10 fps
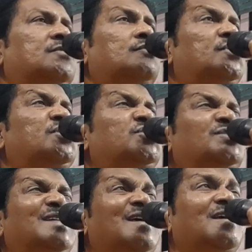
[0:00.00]
What did she
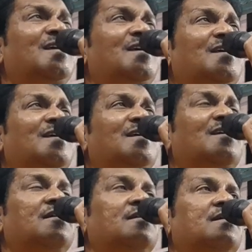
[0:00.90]
say?
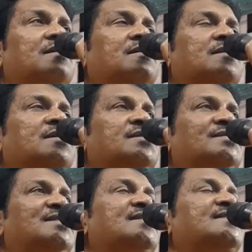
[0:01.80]

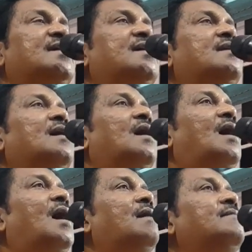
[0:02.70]
She said,
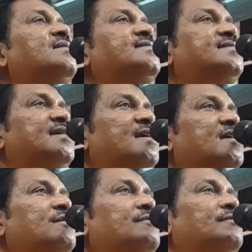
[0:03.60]
I will
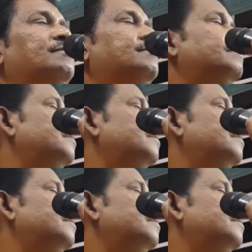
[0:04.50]
see you.